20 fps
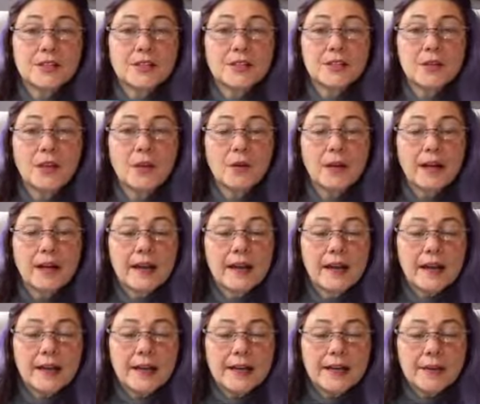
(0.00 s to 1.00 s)
So
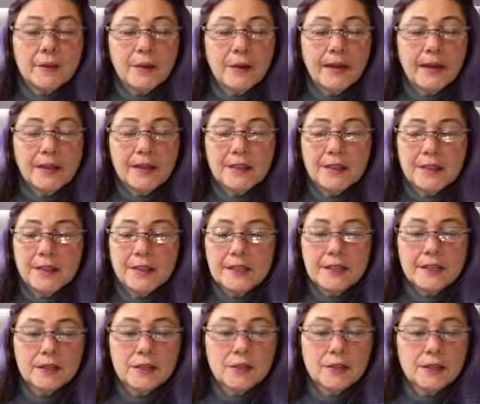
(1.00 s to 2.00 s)
anyway, I think
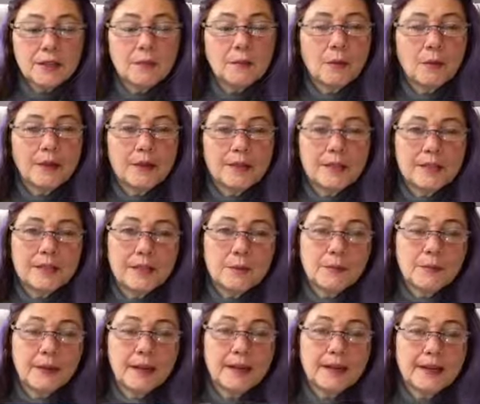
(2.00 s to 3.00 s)
that it's really important to
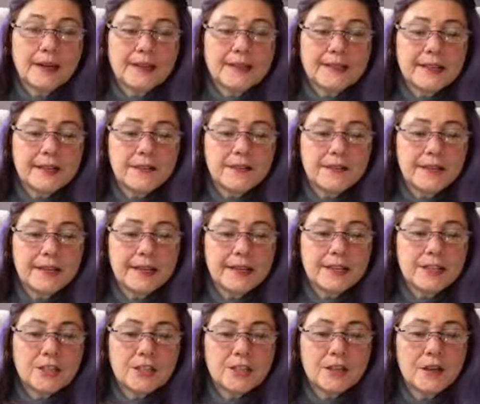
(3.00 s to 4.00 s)
keep an
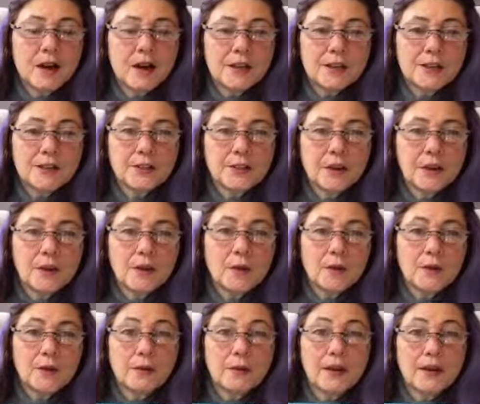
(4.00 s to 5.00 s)
identification on your dog
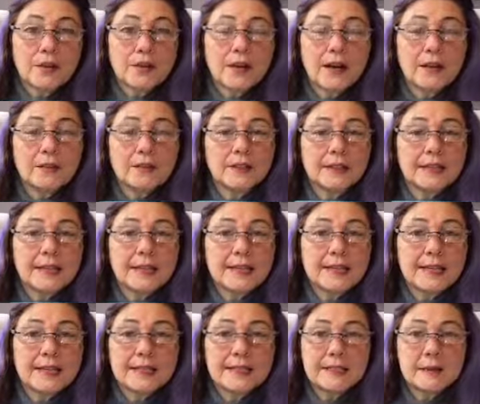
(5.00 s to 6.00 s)
when you are traveling in
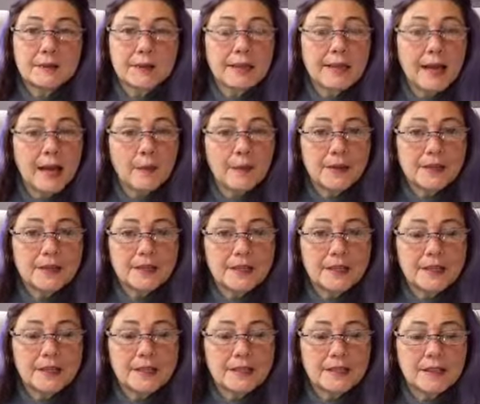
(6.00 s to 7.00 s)
case something happens and
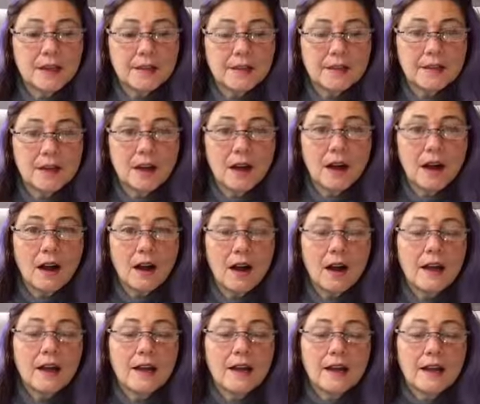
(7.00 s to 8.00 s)
he gets out of the car,
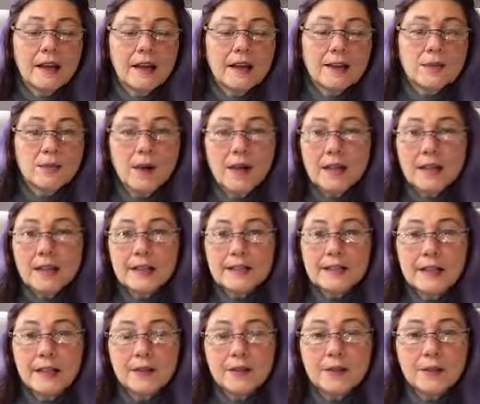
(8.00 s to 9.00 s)
as well as
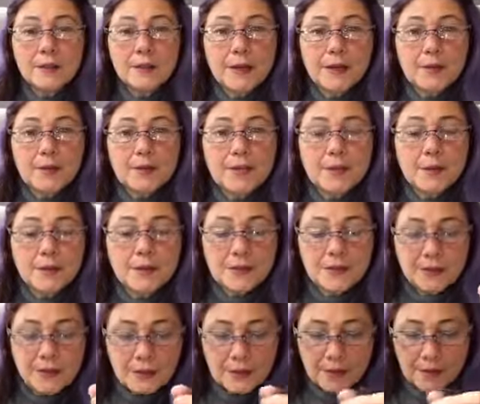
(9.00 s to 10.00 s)
have him microchipped so
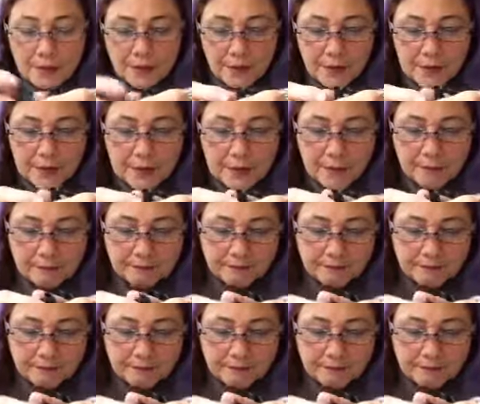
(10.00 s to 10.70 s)
that you can find him.